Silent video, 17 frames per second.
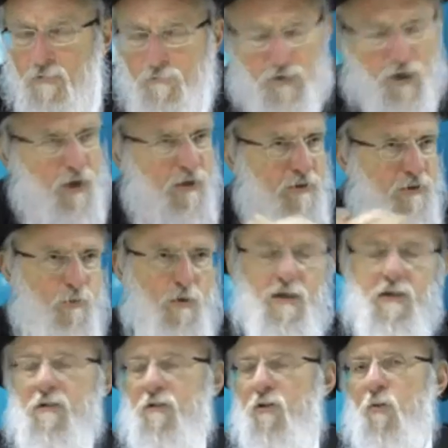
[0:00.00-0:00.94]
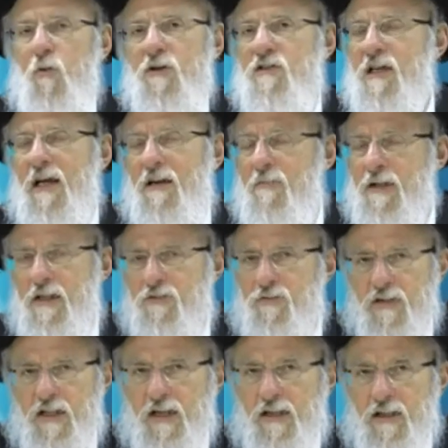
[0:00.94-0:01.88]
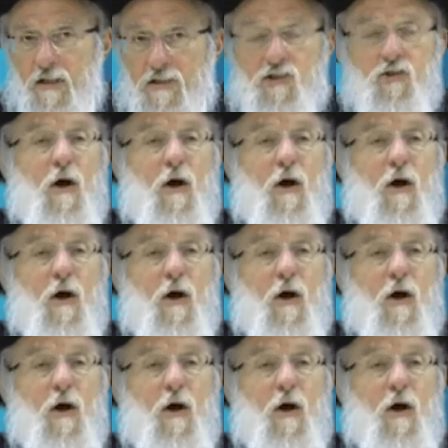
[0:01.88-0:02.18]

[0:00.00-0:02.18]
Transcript: because what he, the words say to me is ridiculous.